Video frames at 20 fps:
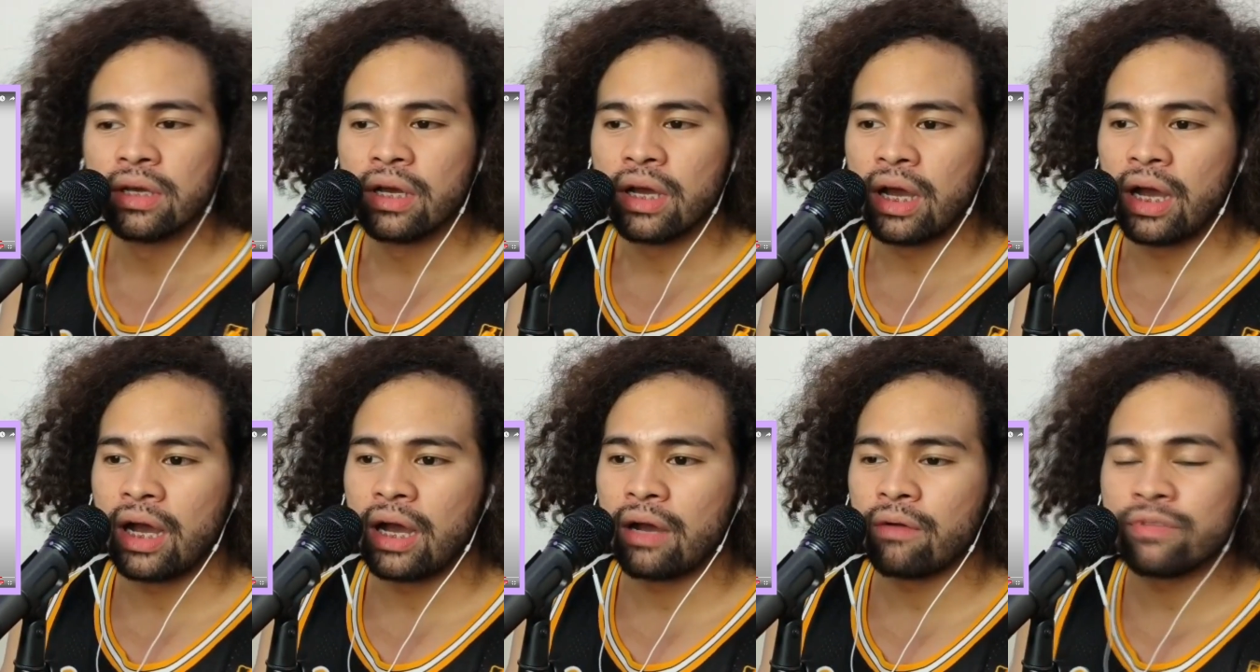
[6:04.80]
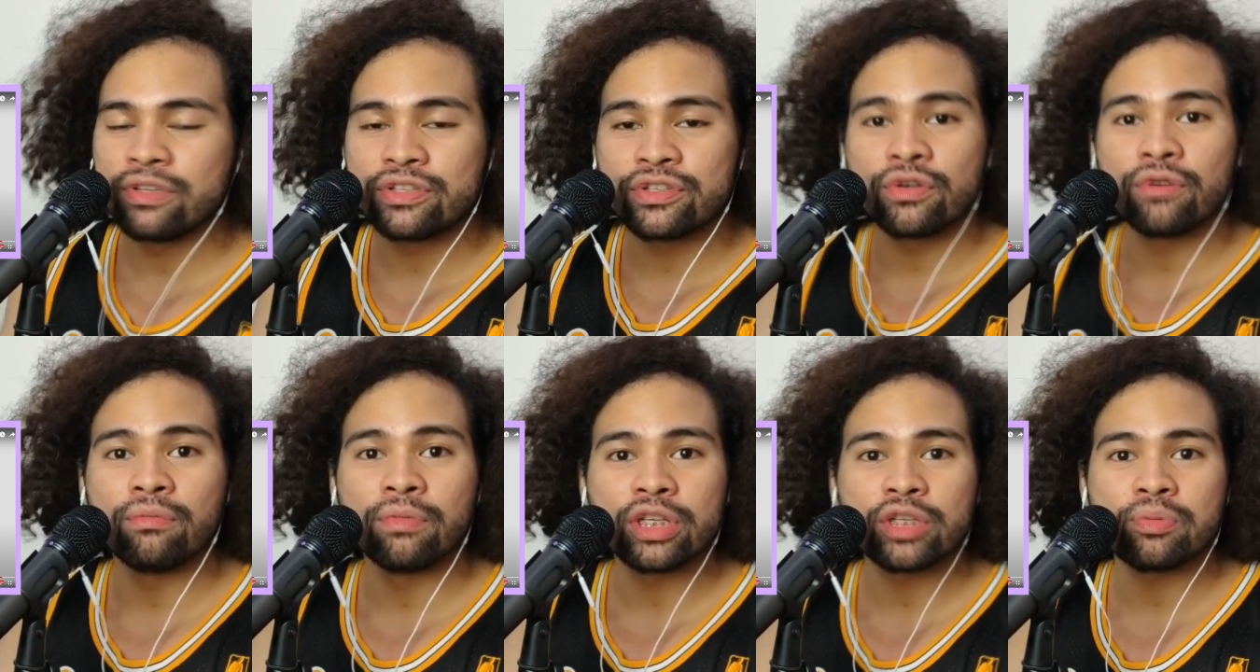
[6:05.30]
uh, with
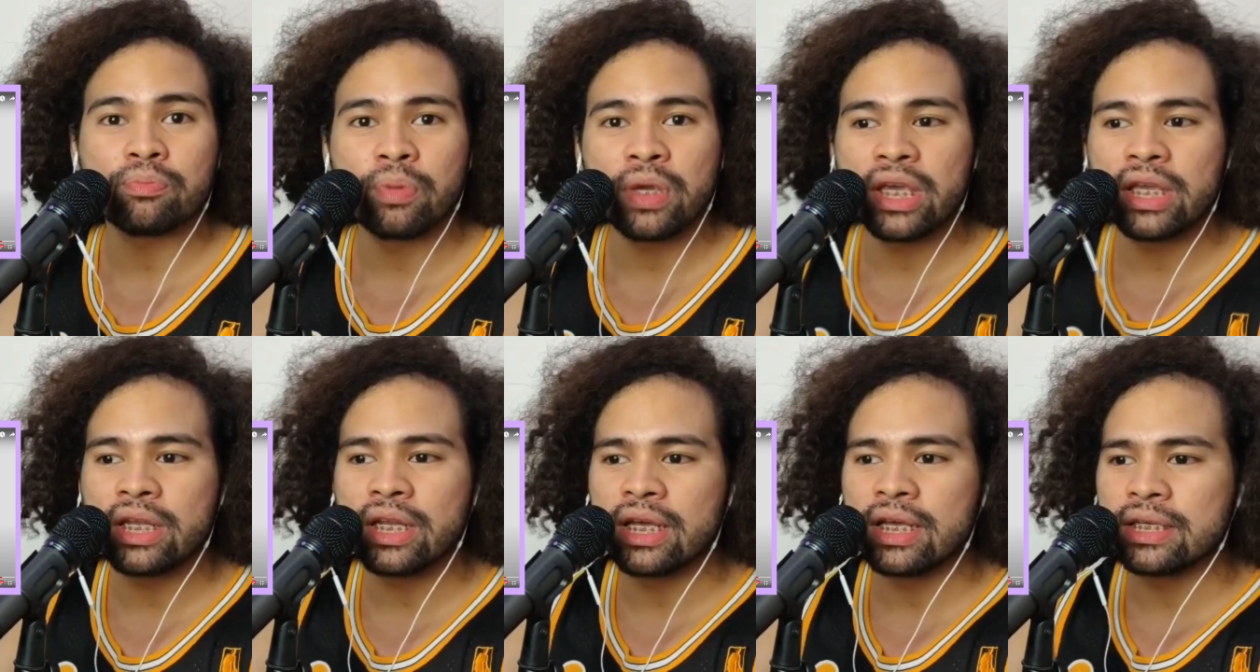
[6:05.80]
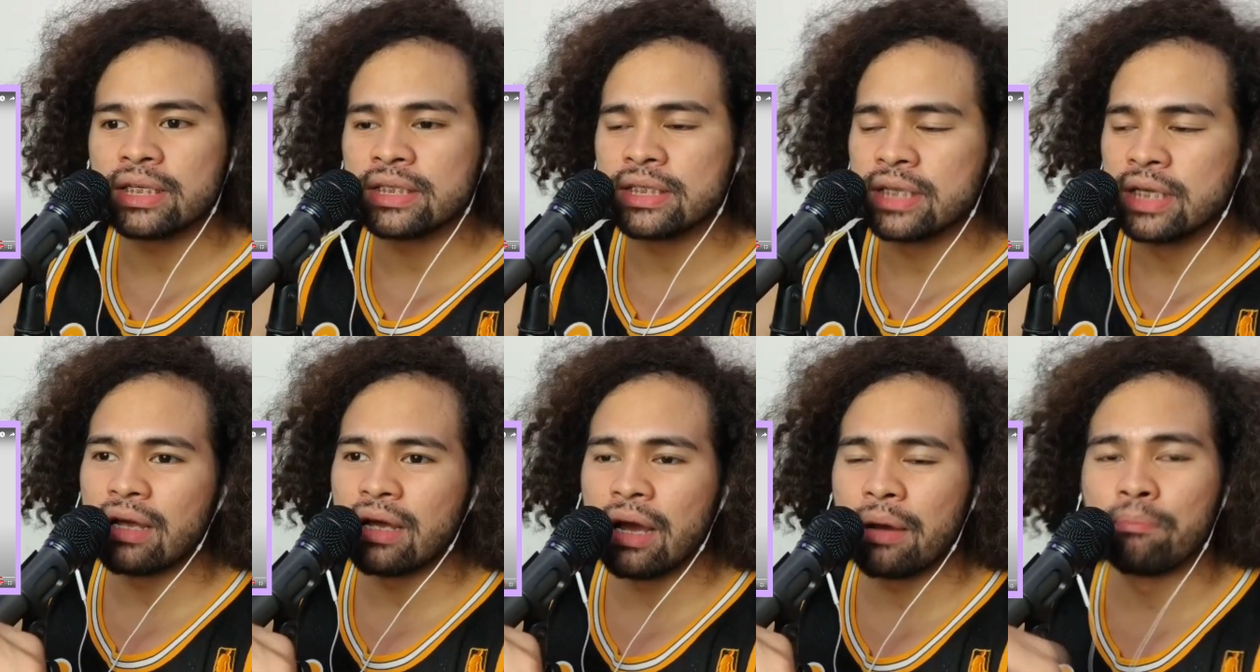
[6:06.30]
so much pain. And
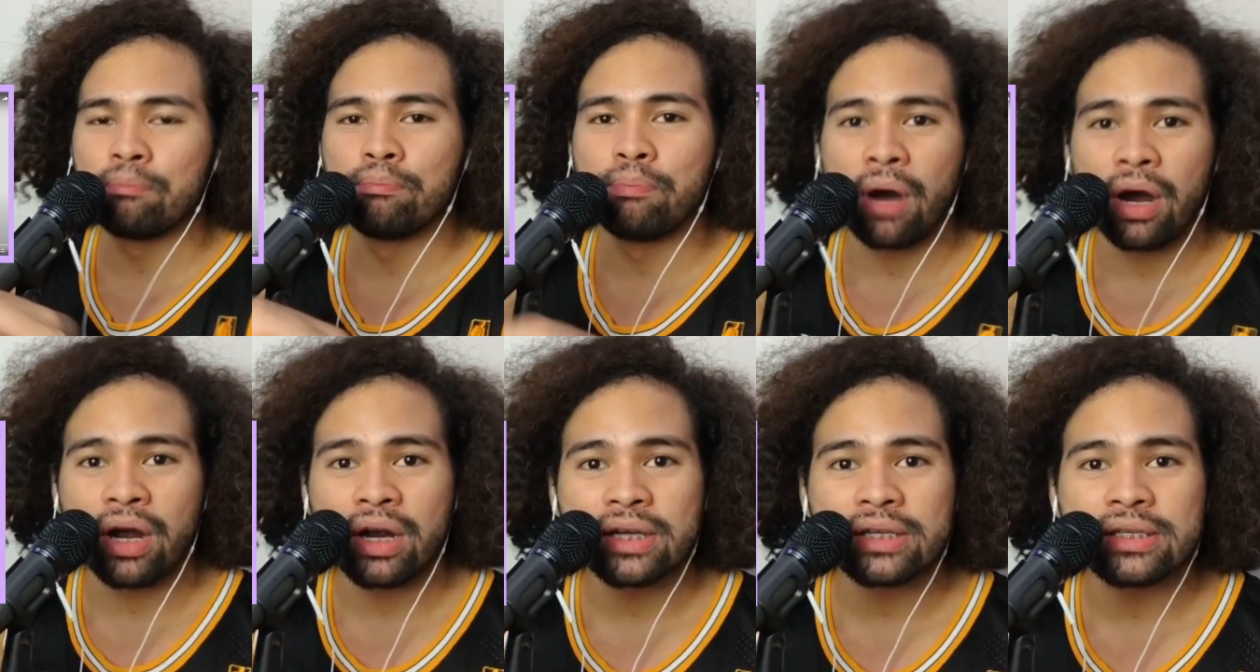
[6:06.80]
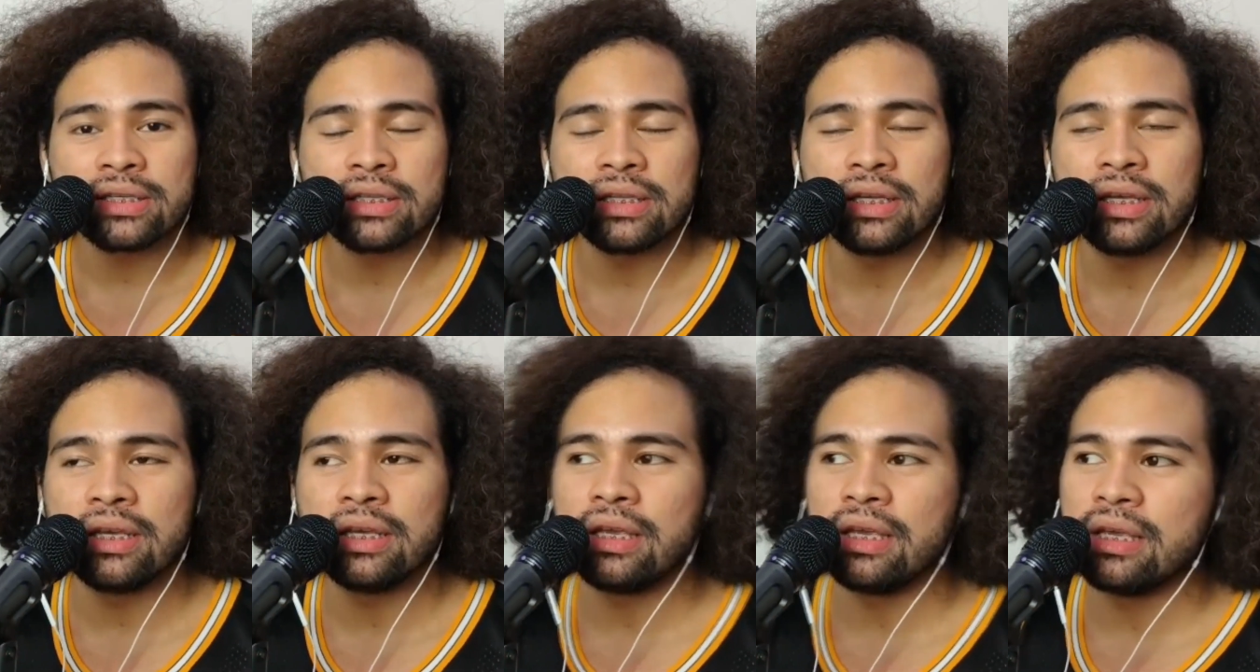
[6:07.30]
bars
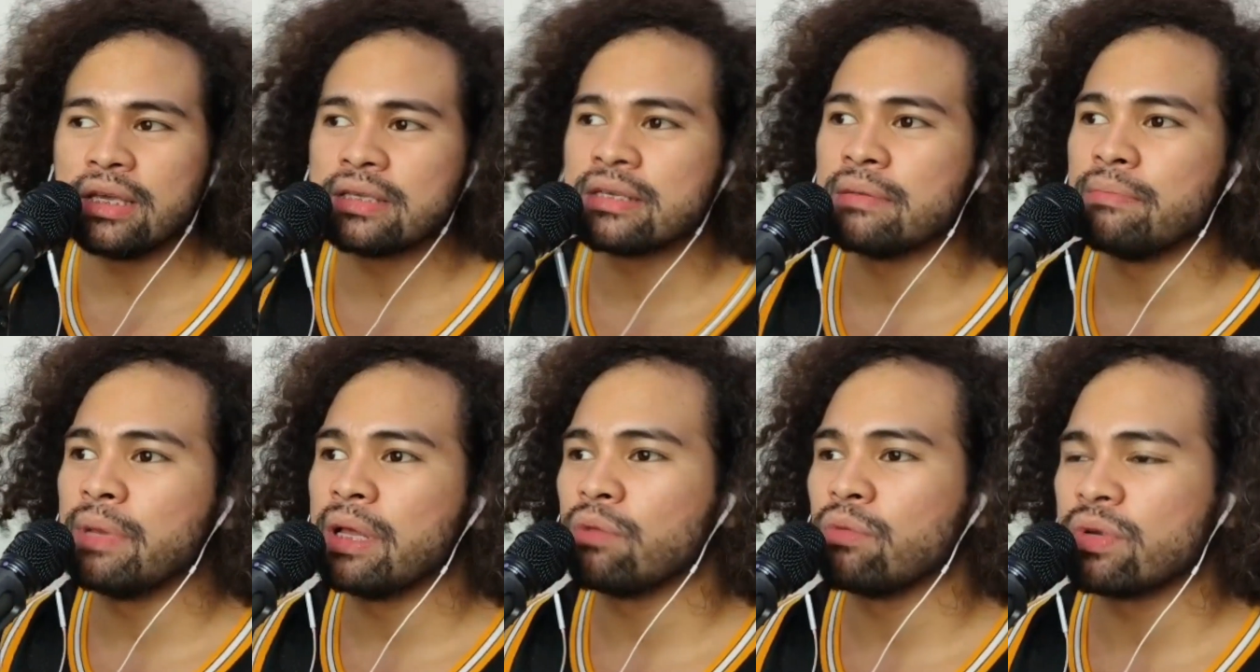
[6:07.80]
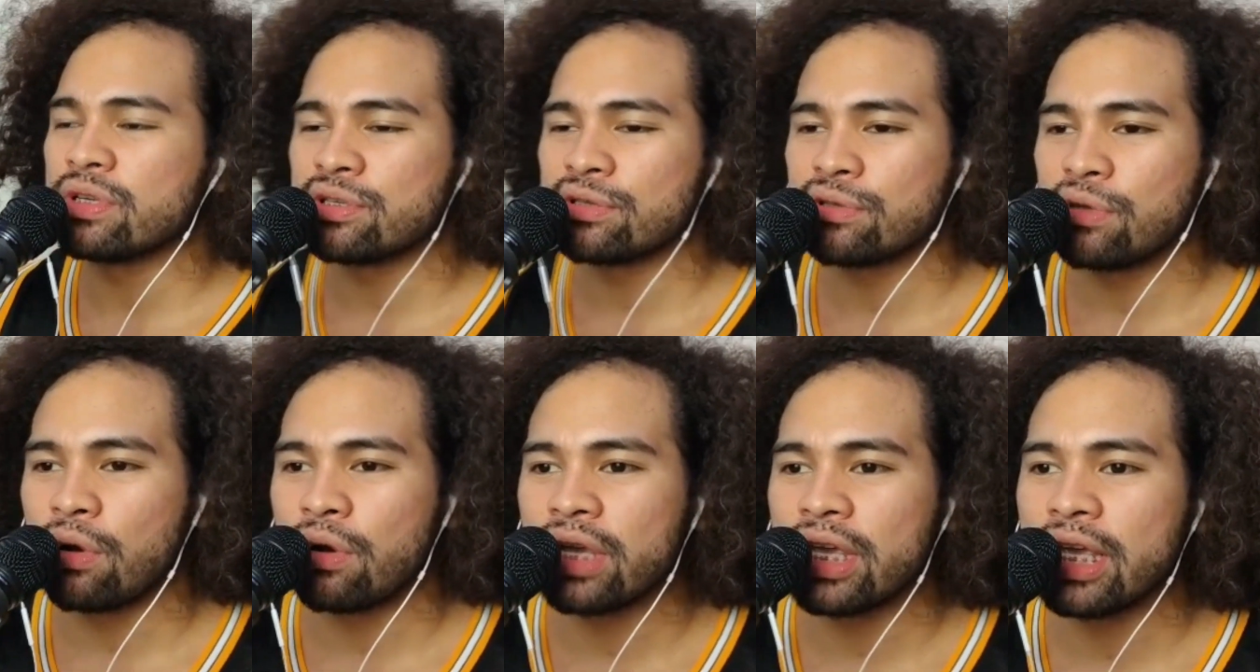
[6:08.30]
ni E Z Mil was
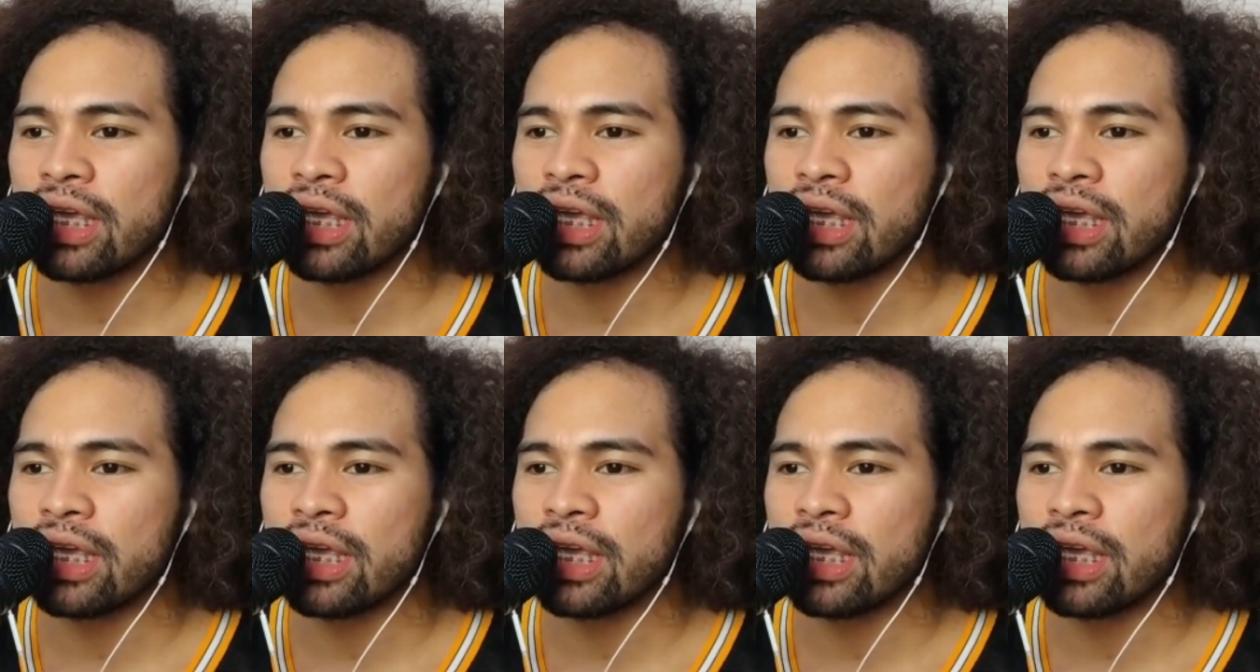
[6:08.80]
talking